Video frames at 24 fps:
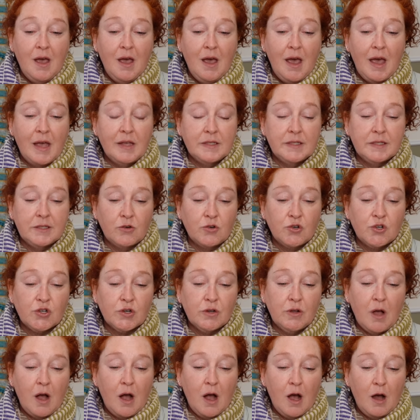and
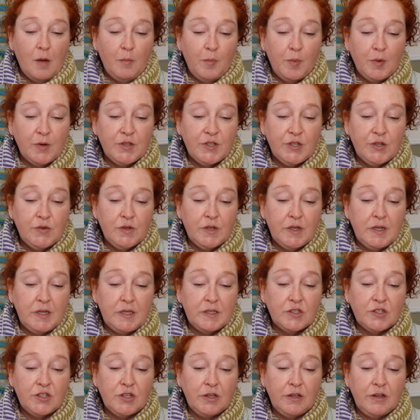social
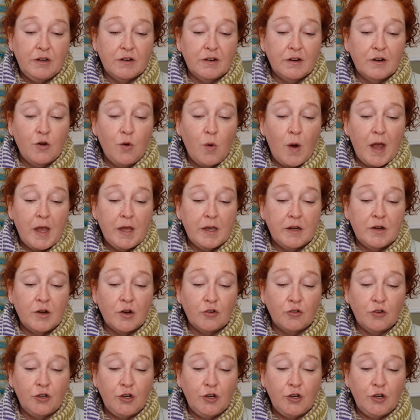opportunities to Uruguayan